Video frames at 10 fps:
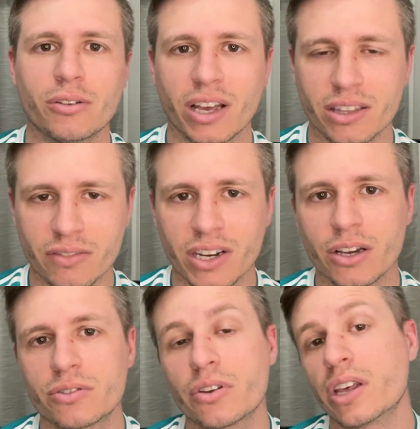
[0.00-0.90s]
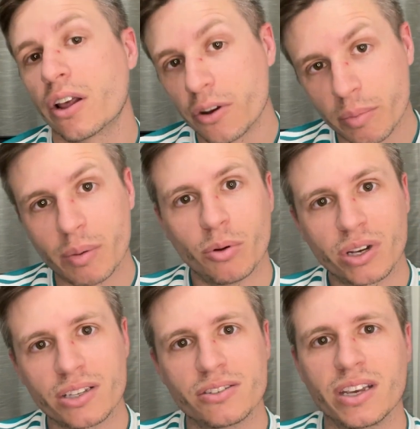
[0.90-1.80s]
you like the video so that other
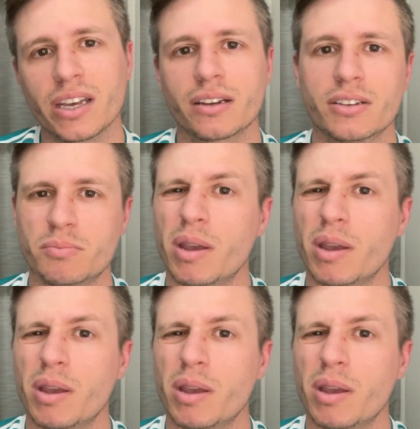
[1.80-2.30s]
people can see it,